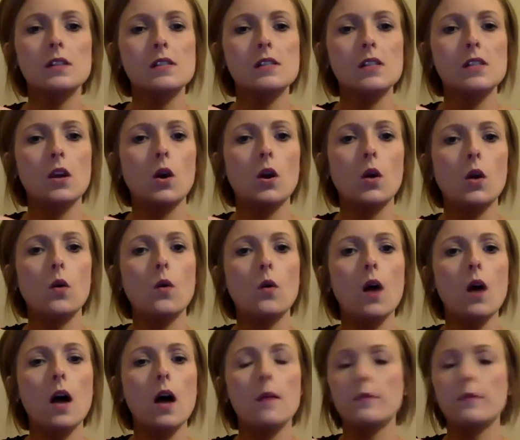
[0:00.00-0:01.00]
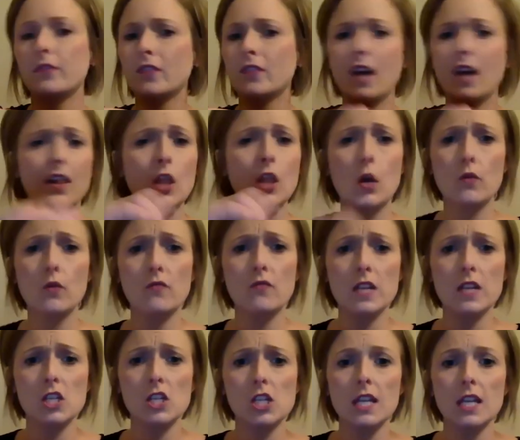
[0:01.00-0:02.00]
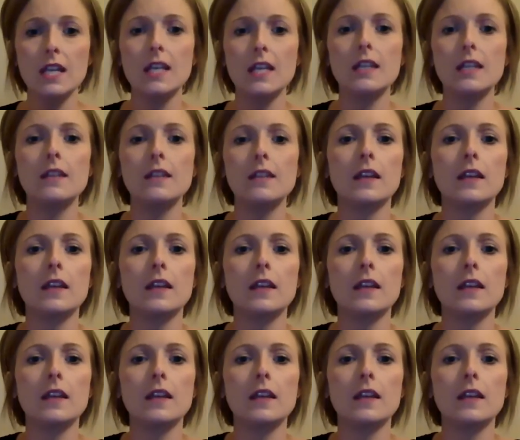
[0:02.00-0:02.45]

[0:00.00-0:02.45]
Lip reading: So we've got low vision.